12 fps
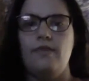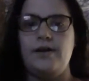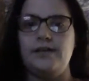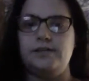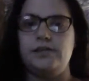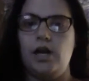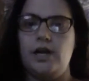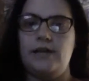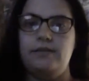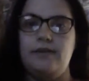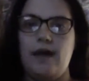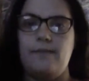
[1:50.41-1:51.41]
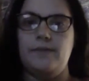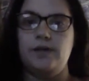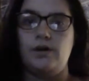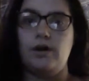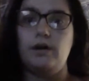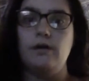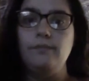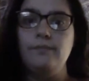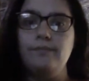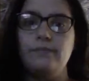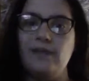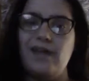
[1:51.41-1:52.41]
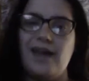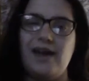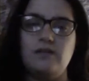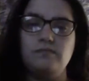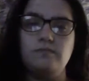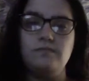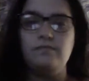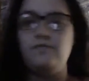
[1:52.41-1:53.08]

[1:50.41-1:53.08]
they started the epidural, like